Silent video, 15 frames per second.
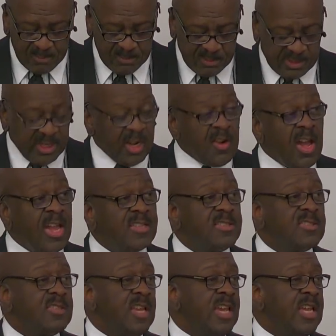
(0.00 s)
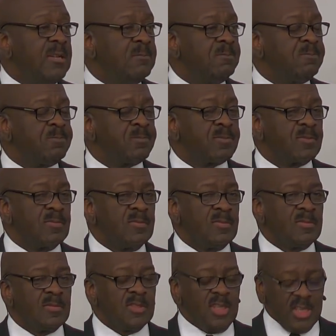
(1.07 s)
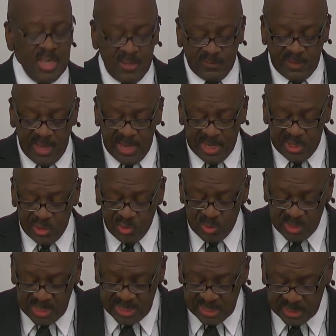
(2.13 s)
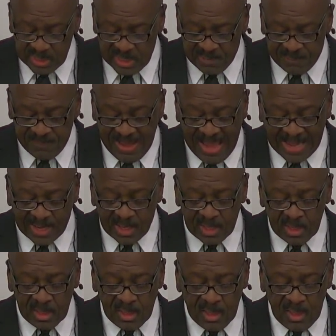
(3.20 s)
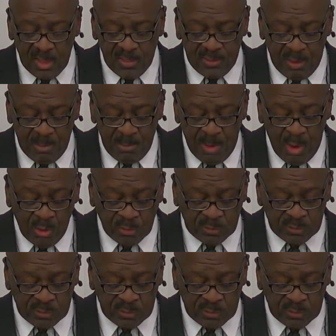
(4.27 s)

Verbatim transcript: dare I say, is a unique, in fact, the most